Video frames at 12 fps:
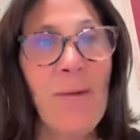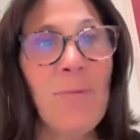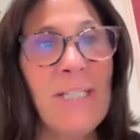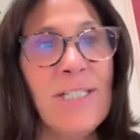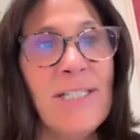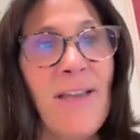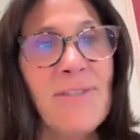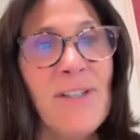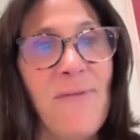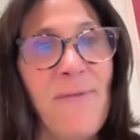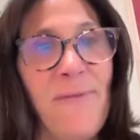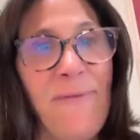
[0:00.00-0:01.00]
And we just have
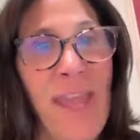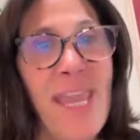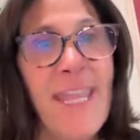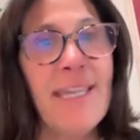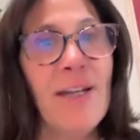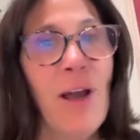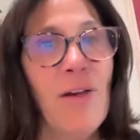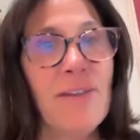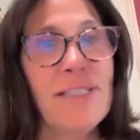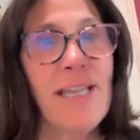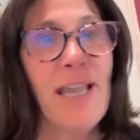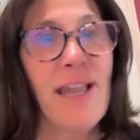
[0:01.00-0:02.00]
to fake it all
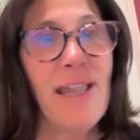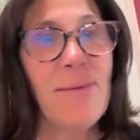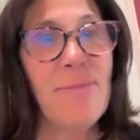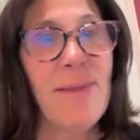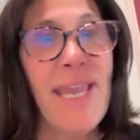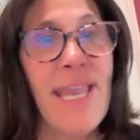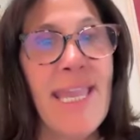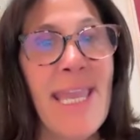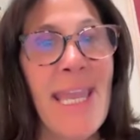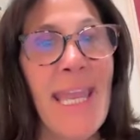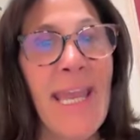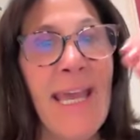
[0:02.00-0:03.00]
the time.
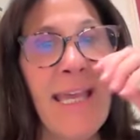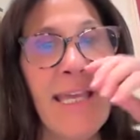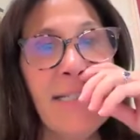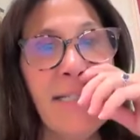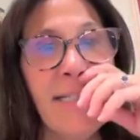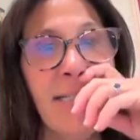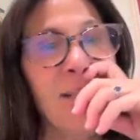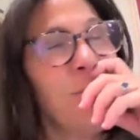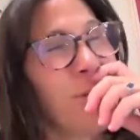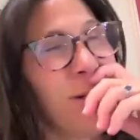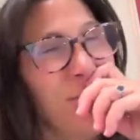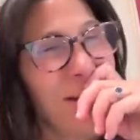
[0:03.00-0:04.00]
And do
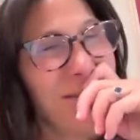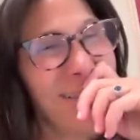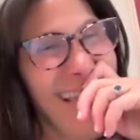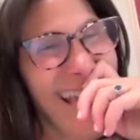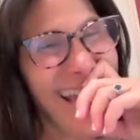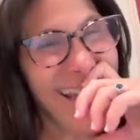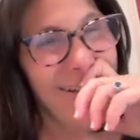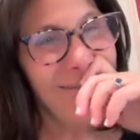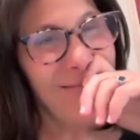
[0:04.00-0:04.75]
you agree with that?